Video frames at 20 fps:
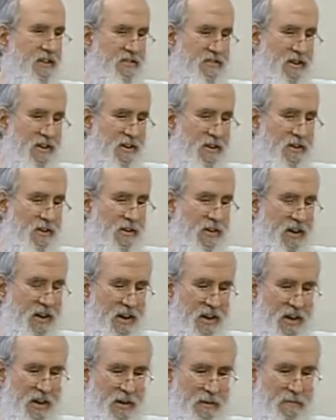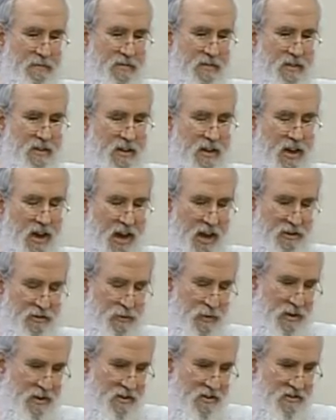So. Um, I just
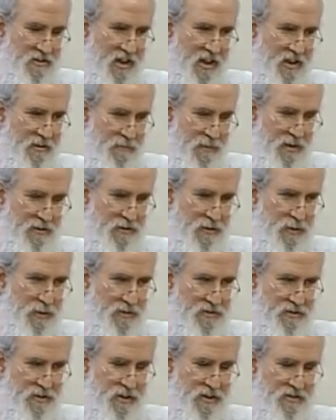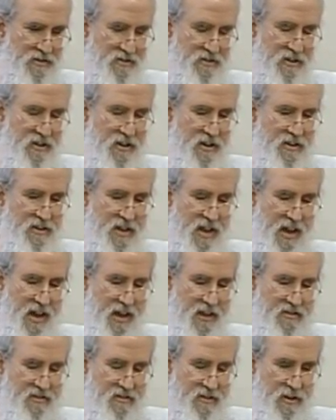wanted to stay, make sure we stay, stay on
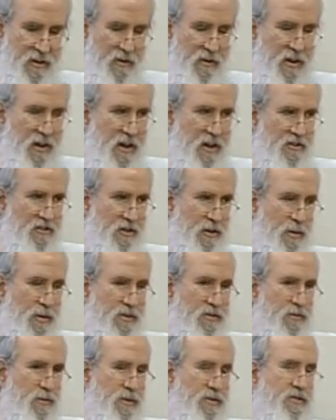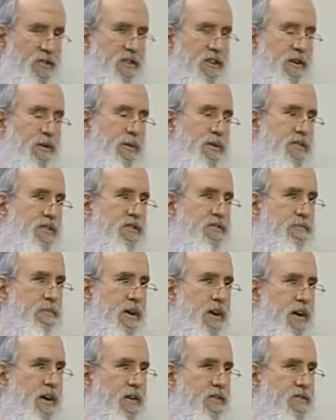task. So, so what's what's the deal with these
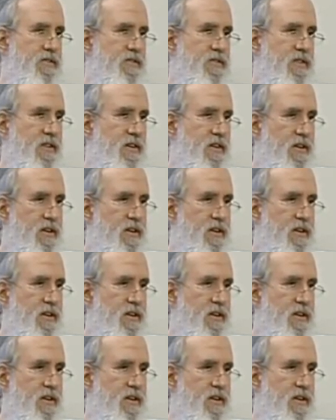moths?